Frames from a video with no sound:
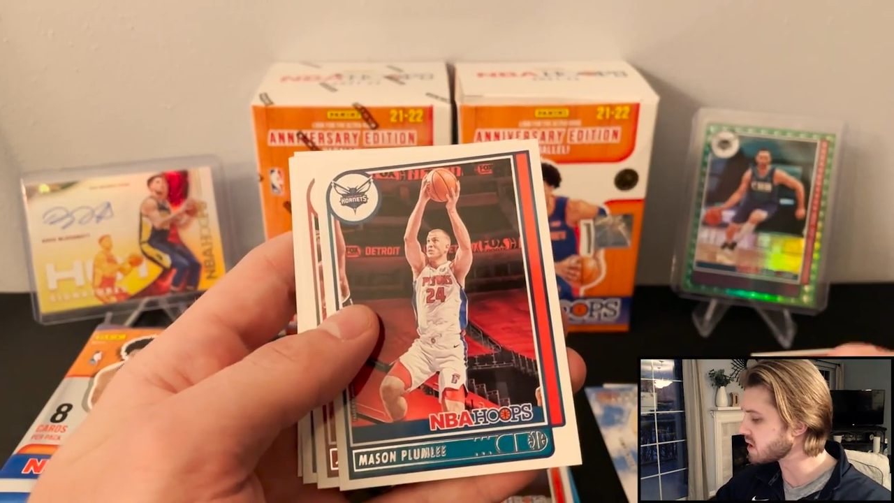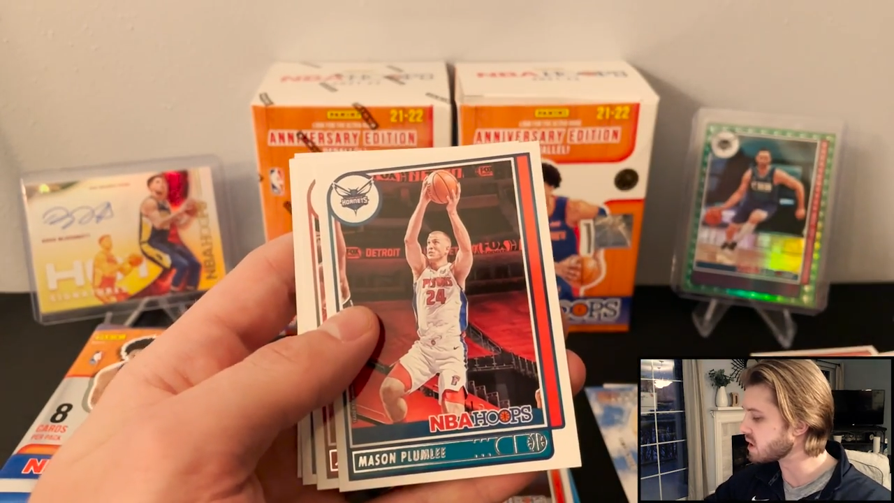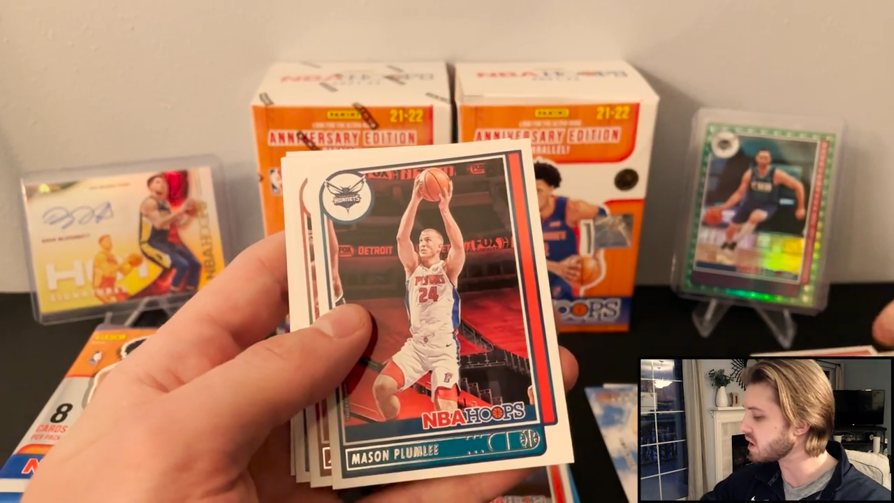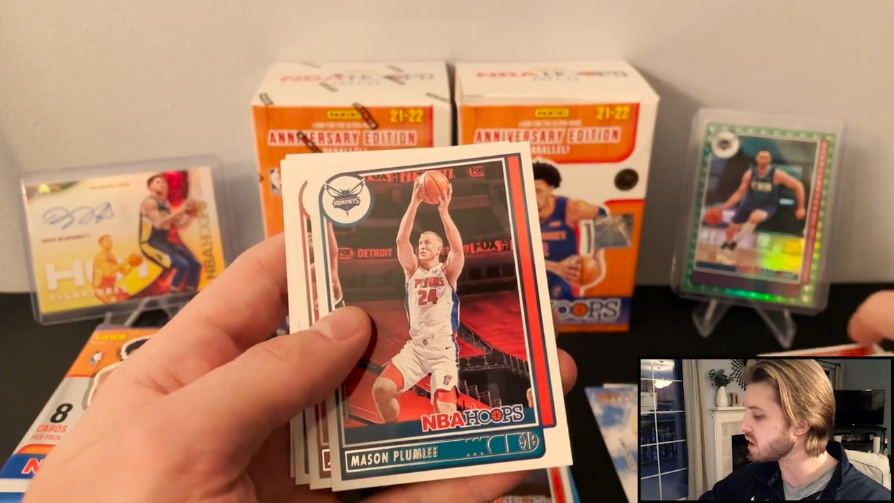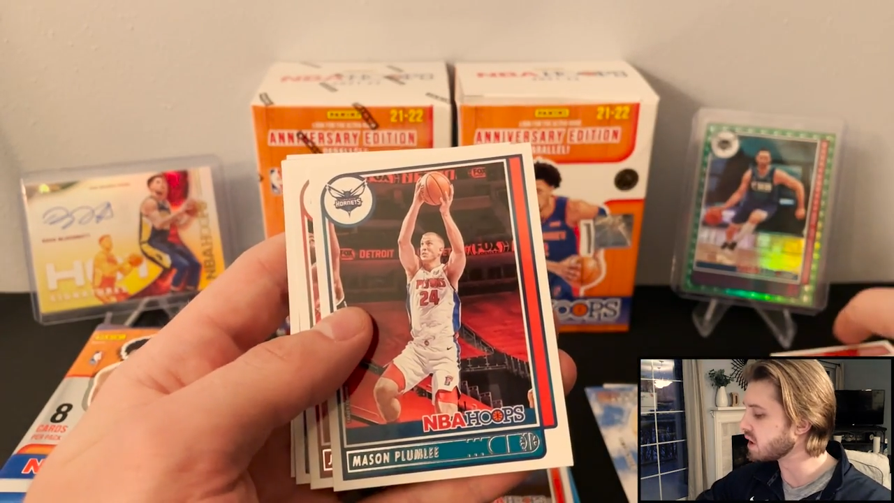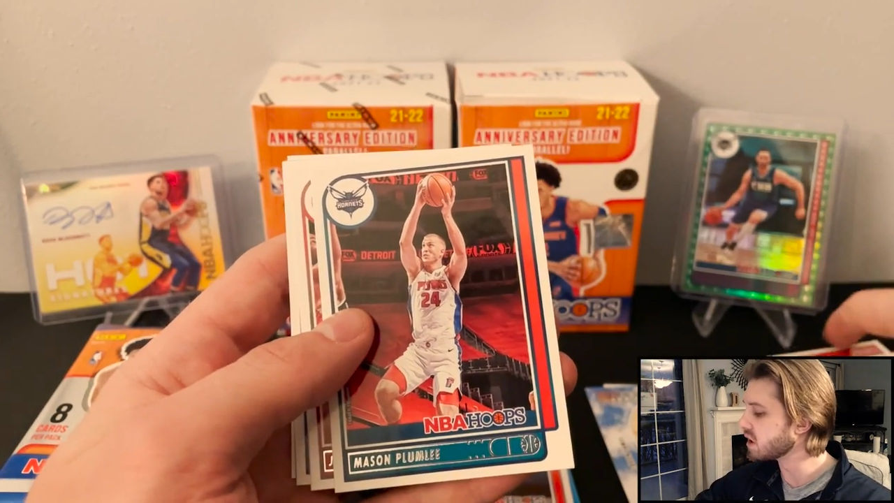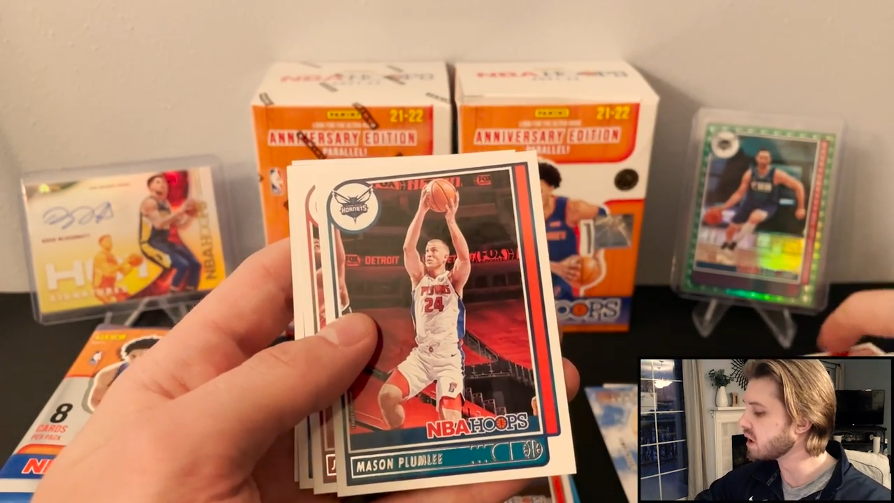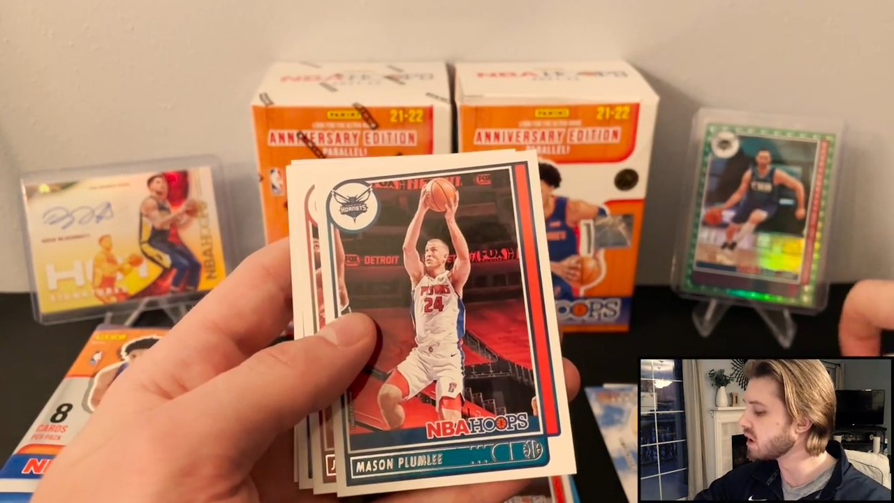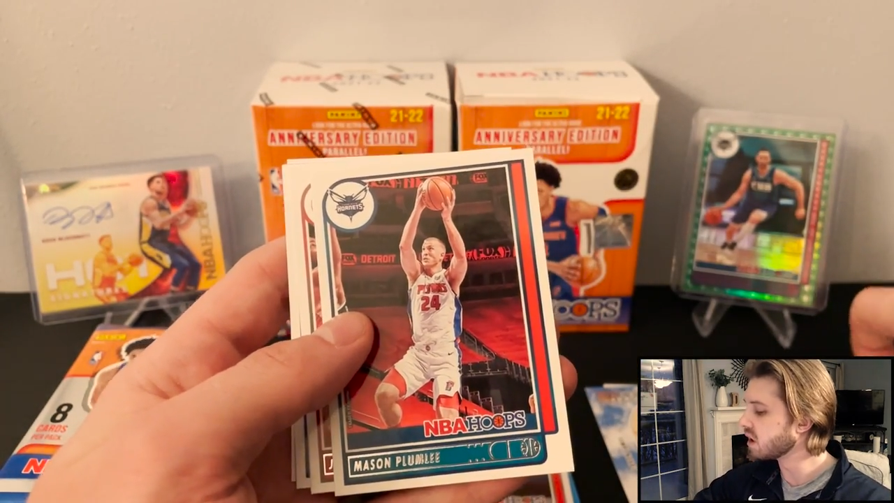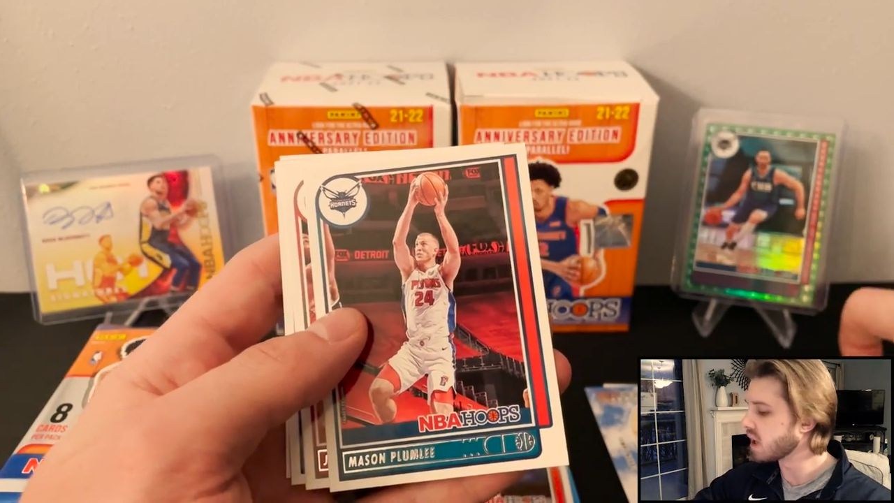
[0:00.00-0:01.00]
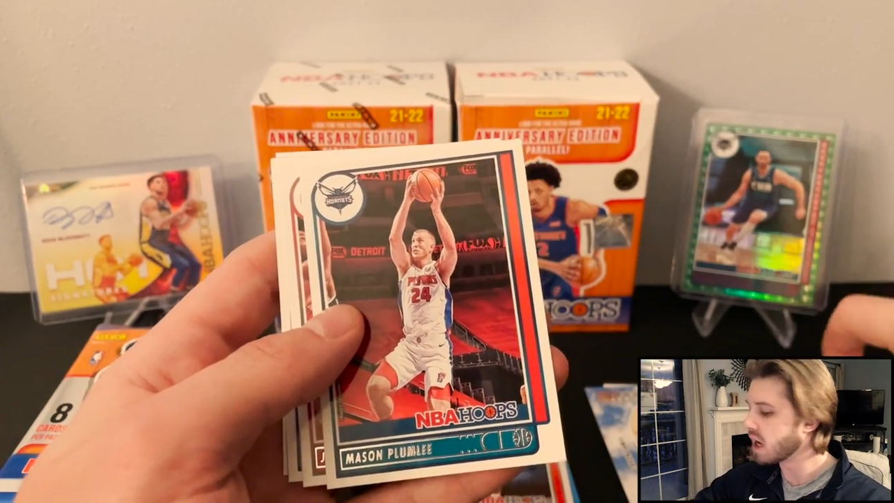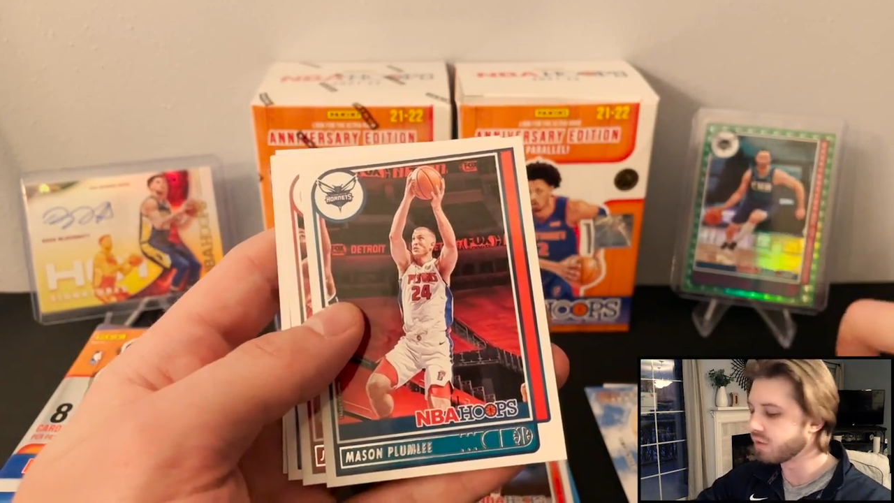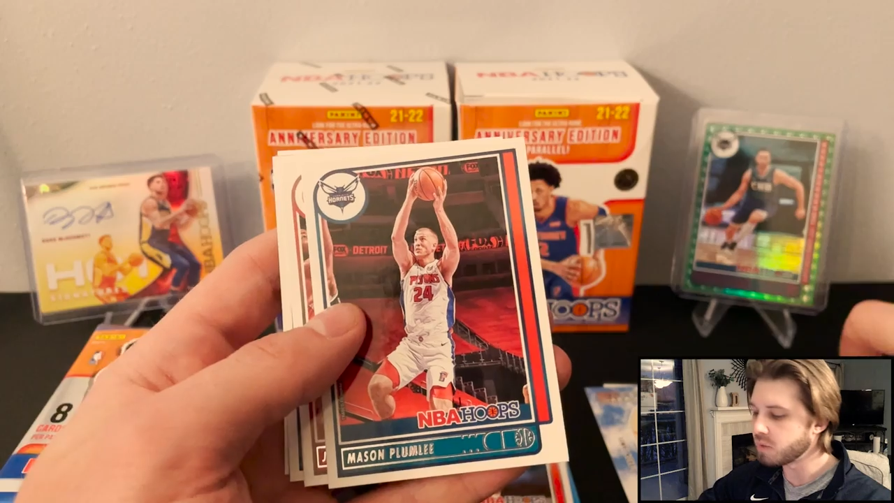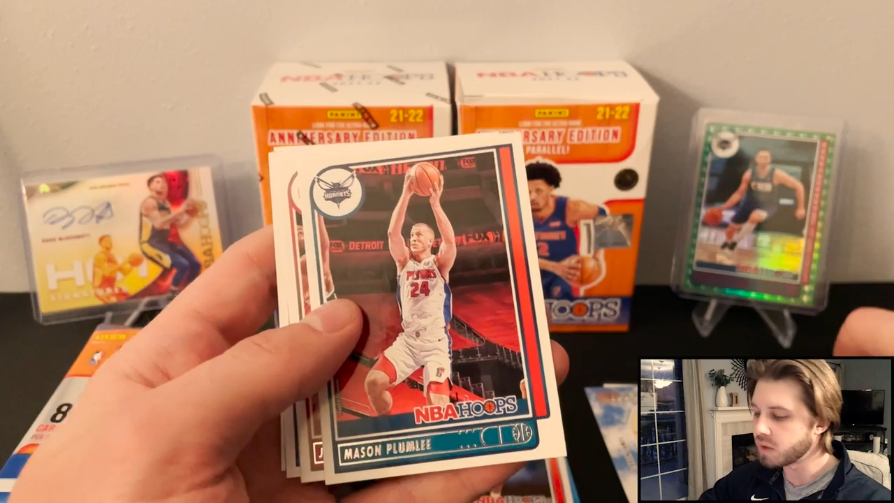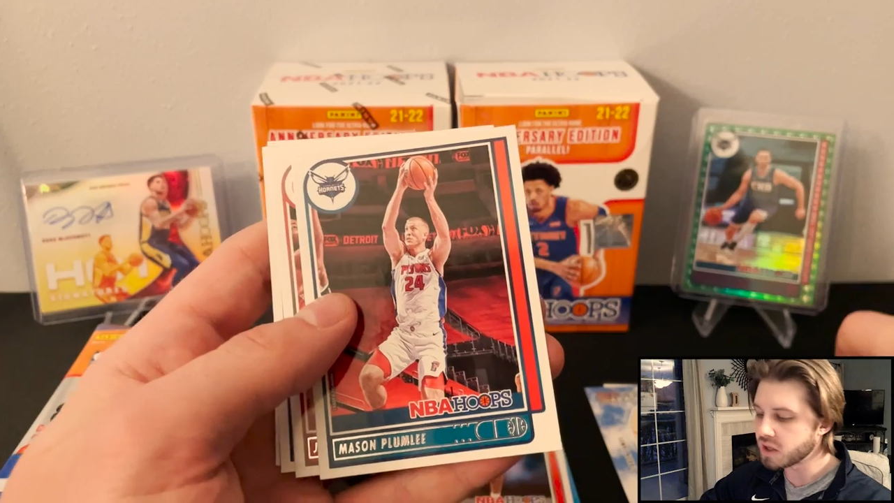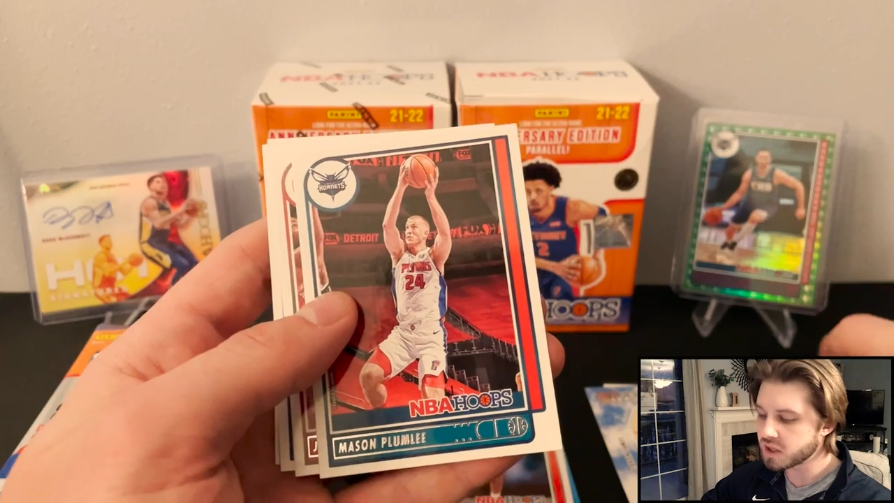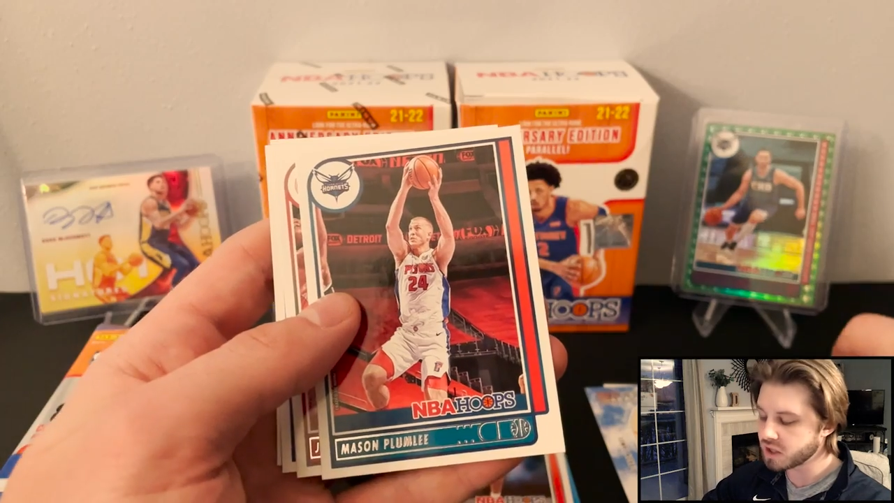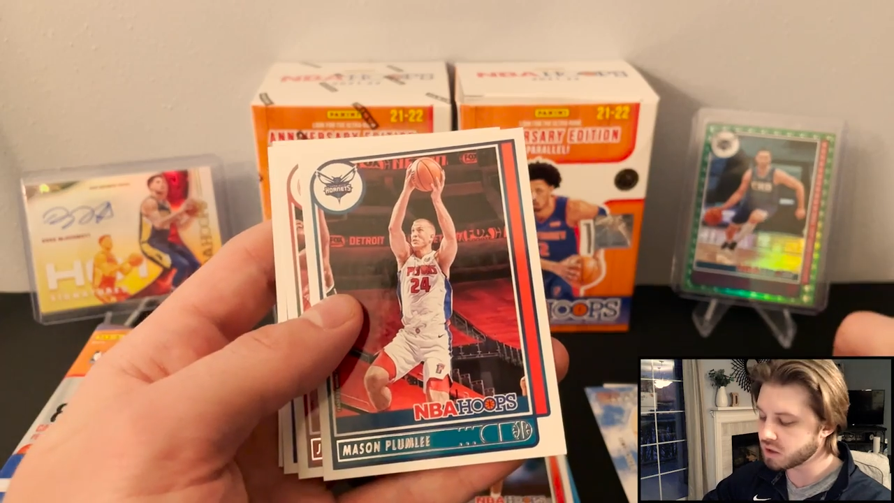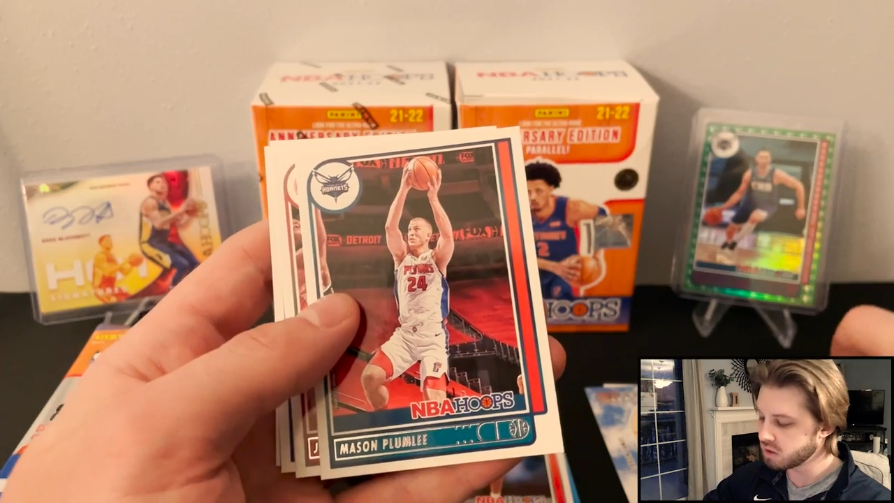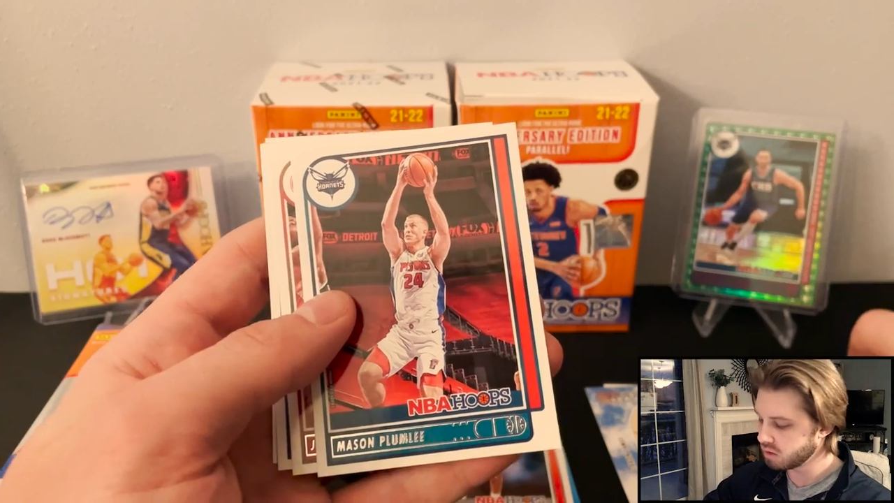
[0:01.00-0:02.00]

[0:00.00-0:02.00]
the MVP this year?